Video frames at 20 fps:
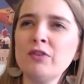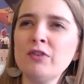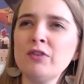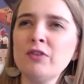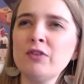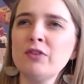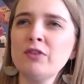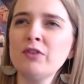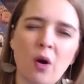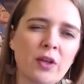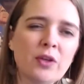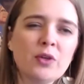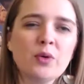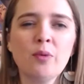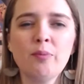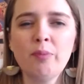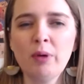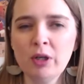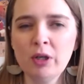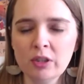have to go onto a
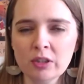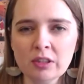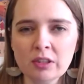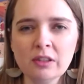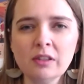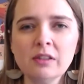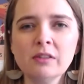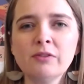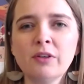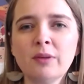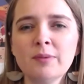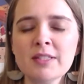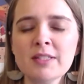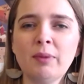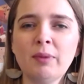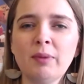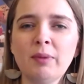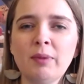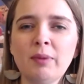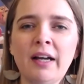portal from a
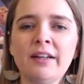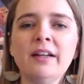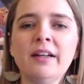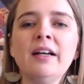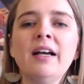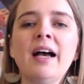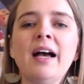supplier